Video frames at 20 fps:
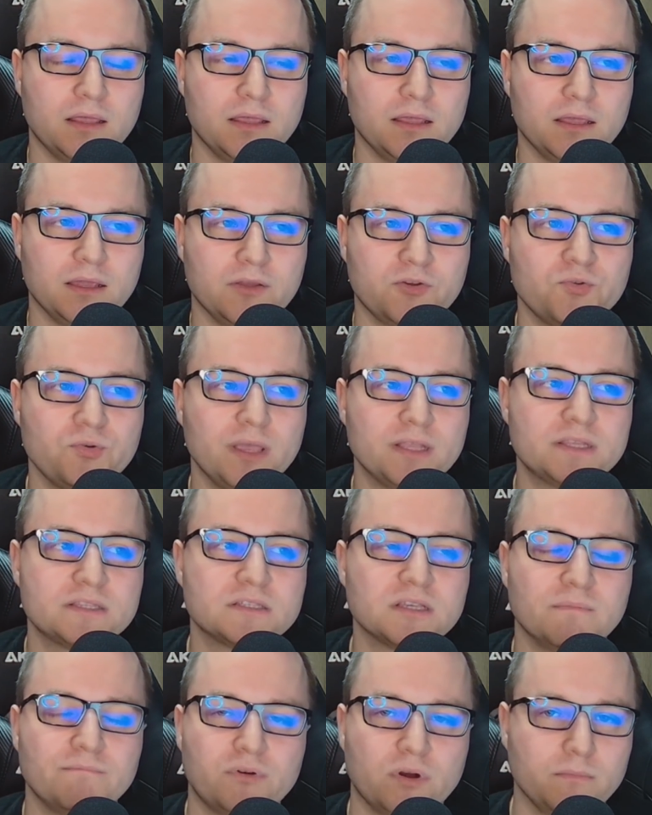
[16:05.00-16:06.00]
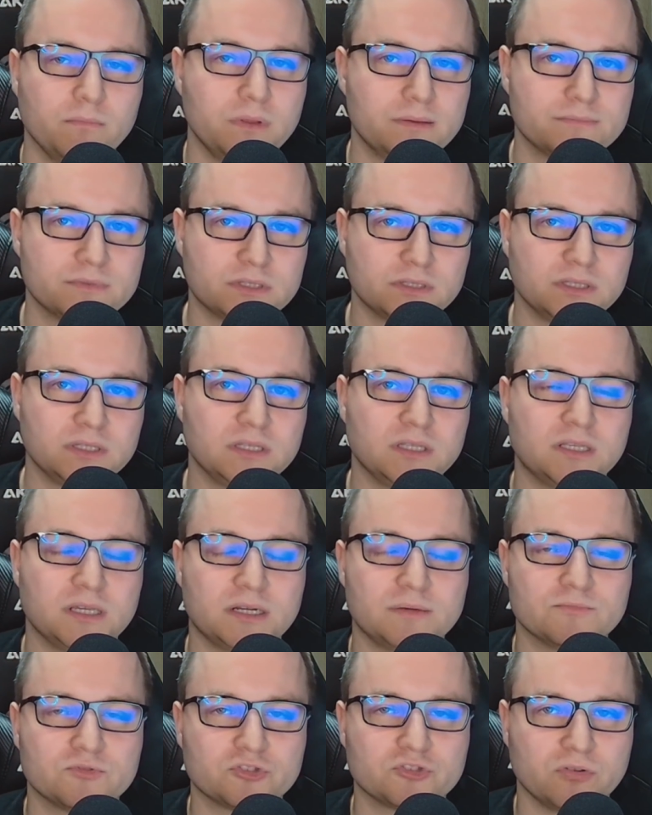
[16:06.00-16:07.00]
create some problems in
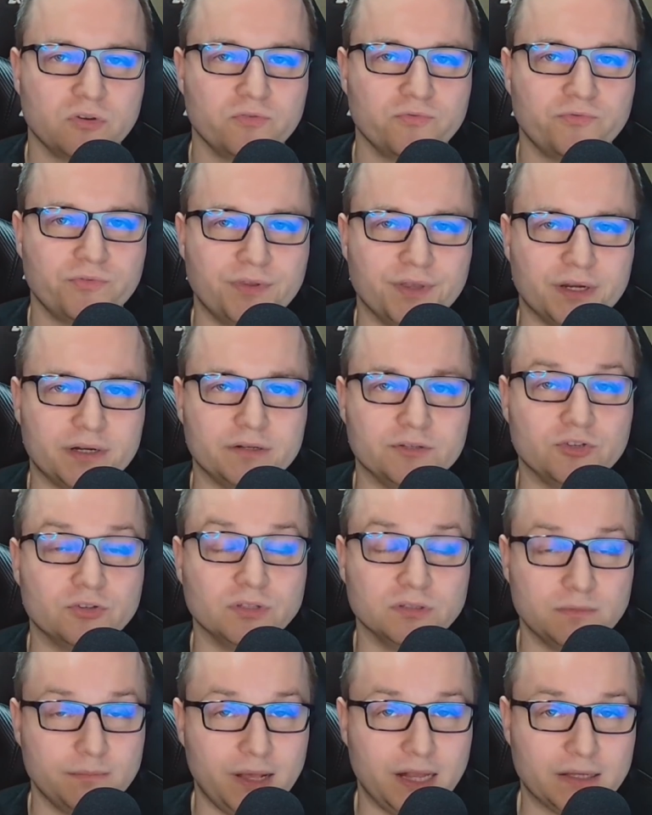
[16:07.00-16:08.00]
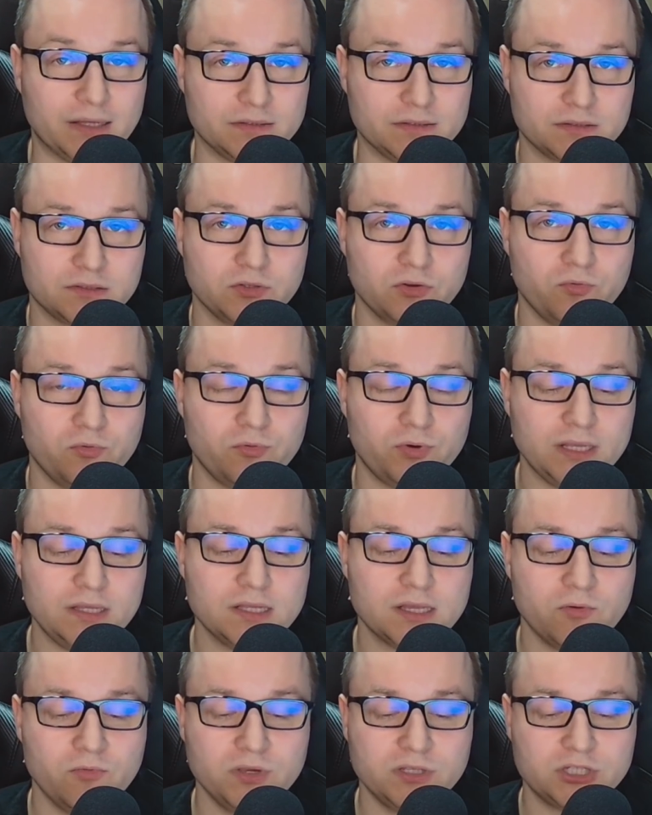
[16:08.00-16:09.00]
terms of their unit balance. So right
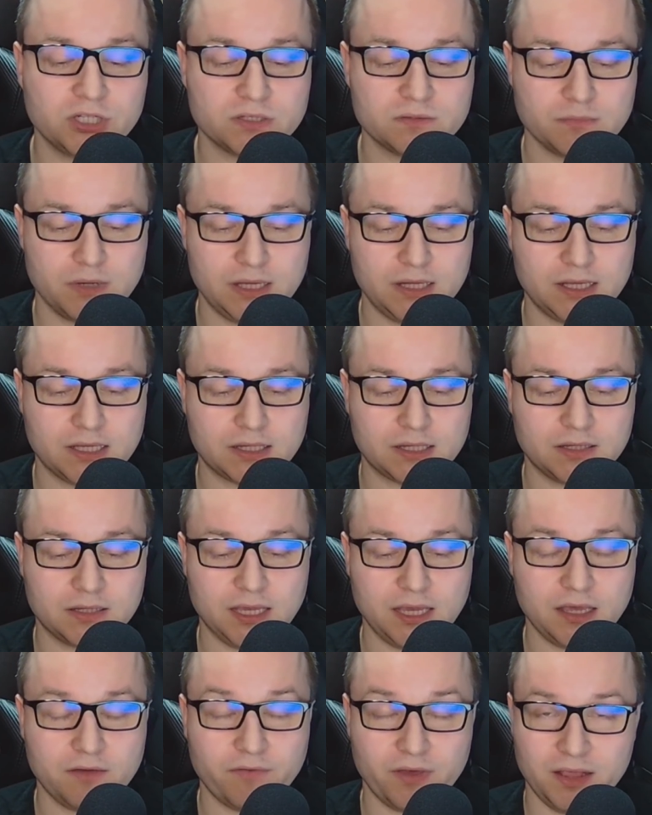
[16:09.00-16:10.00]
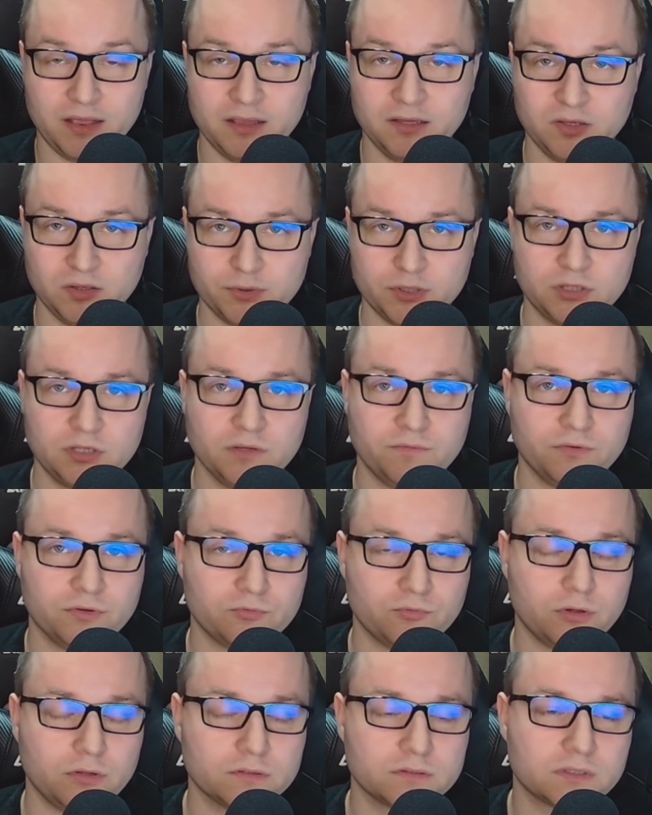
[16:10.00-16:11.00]
now we just made that they have a little bit different
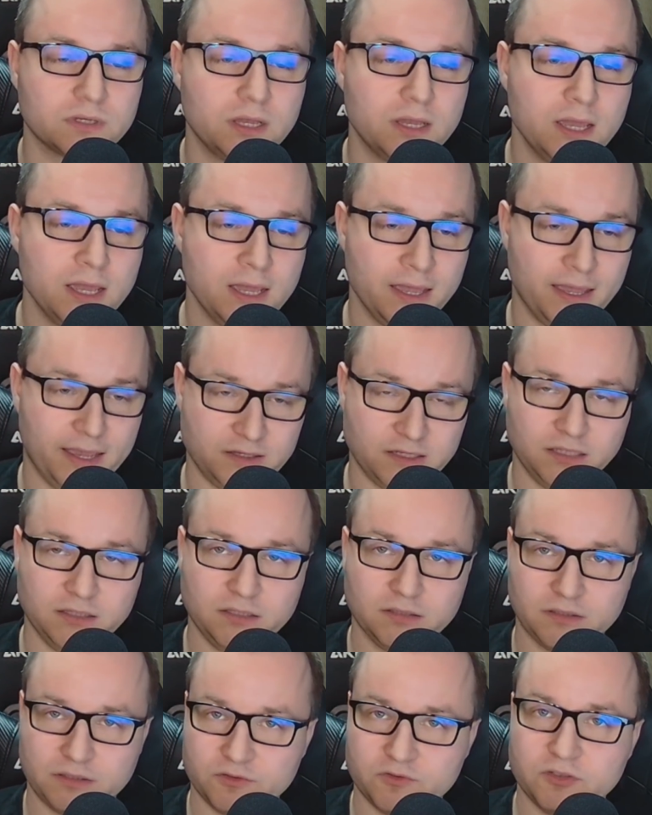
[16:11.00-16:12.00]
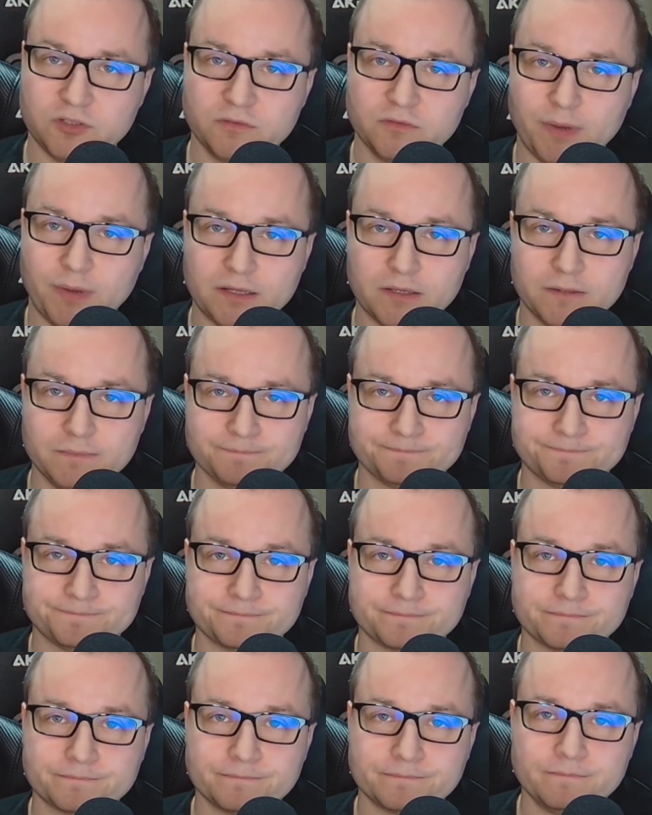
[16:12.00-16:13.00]
roles. Exalted are still better
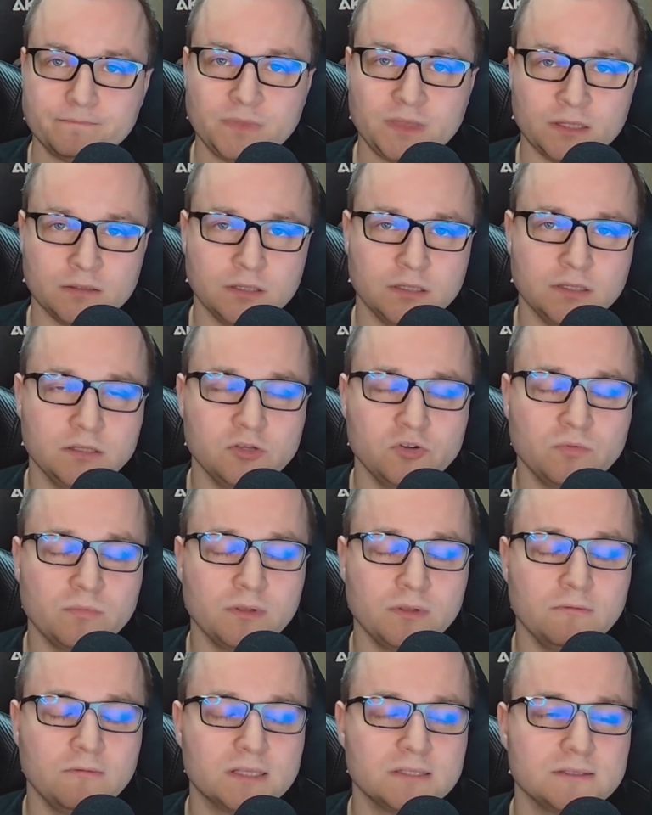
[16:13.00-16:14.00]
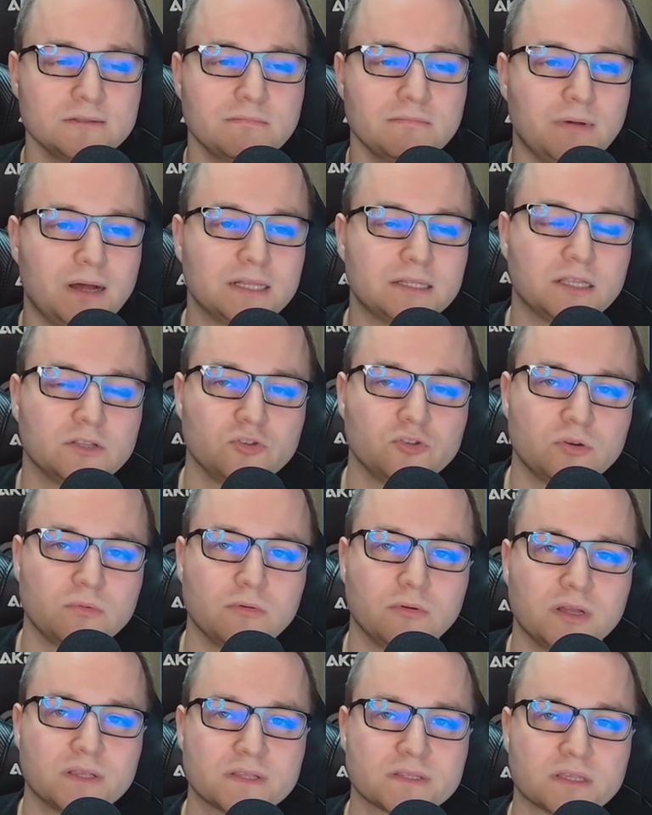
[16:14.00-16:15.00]
than the normal ones, but the normal
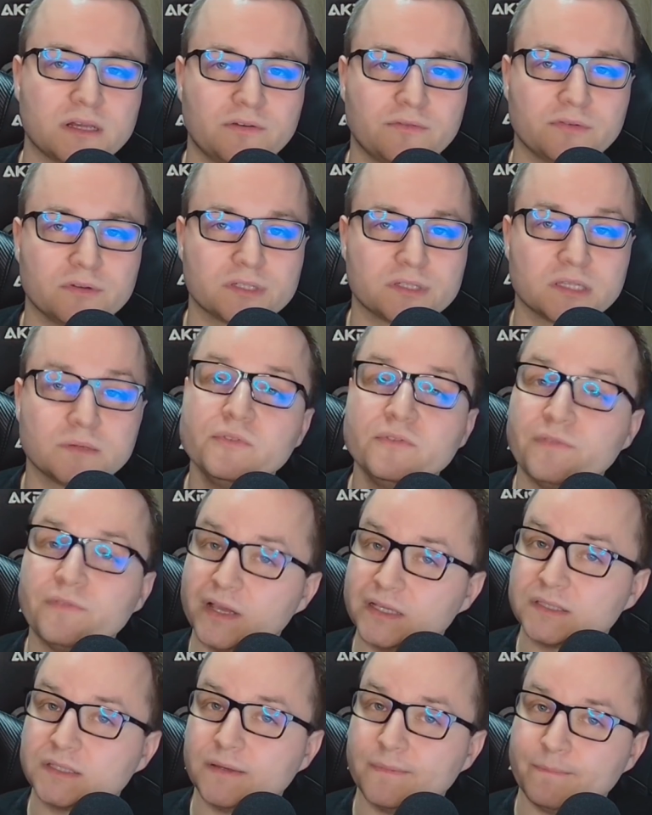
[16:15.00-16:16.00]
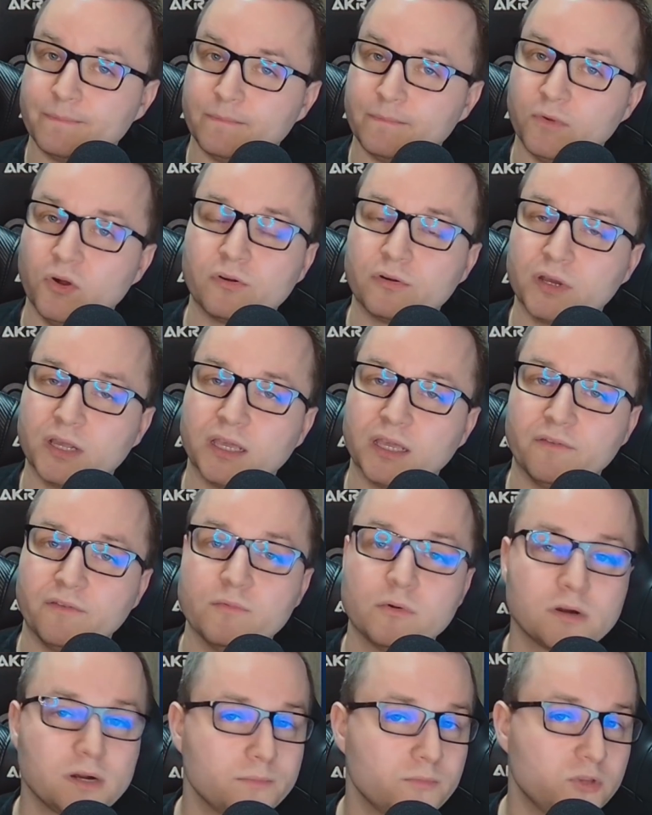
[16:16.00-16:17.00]
ones are, for example, faster or have
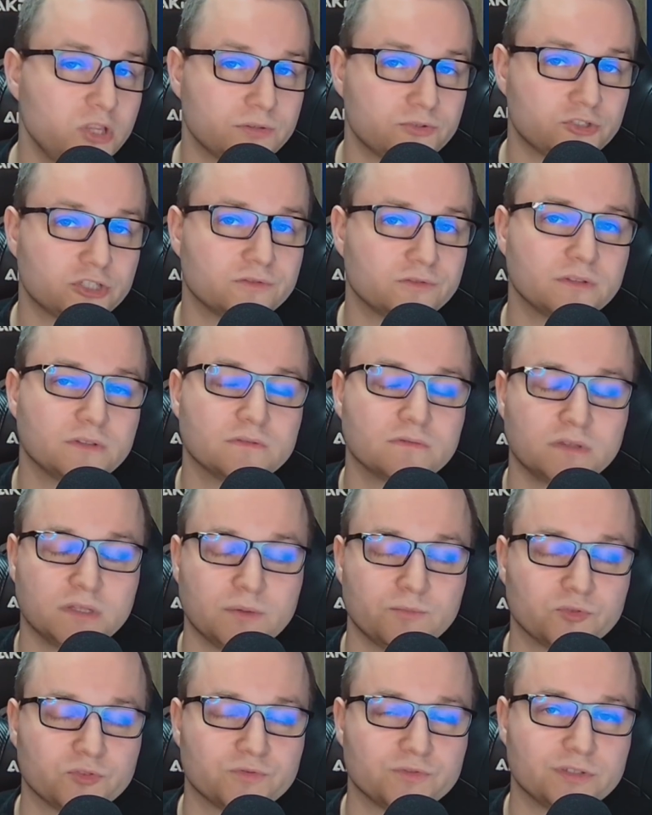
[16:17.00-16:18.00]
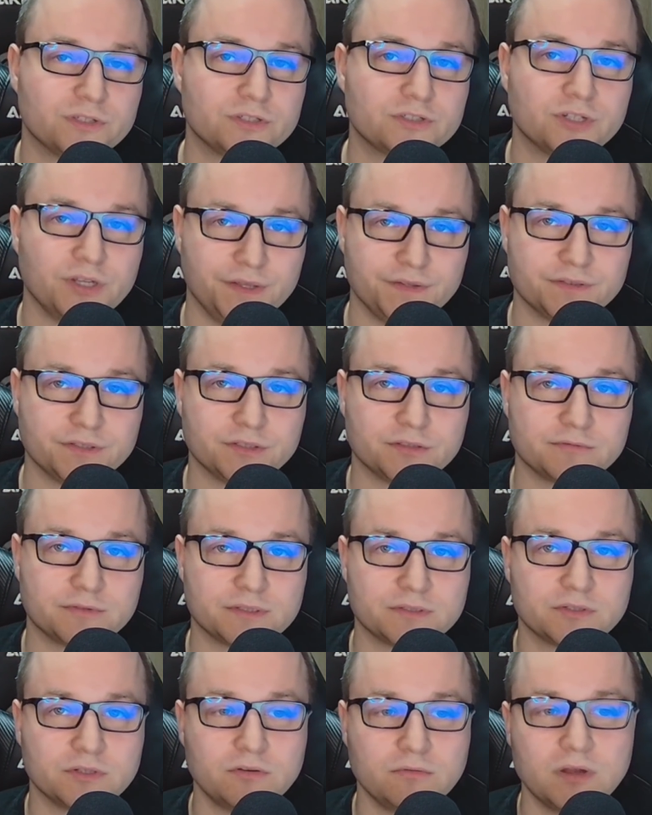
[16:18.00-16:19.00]
more ammunition in terms of zinch, etc.
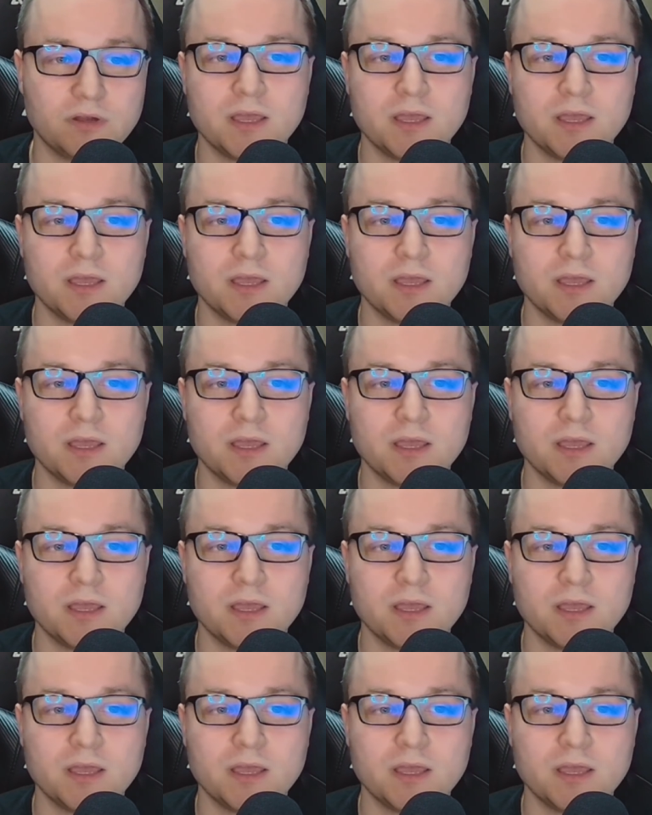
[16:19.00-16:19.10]
So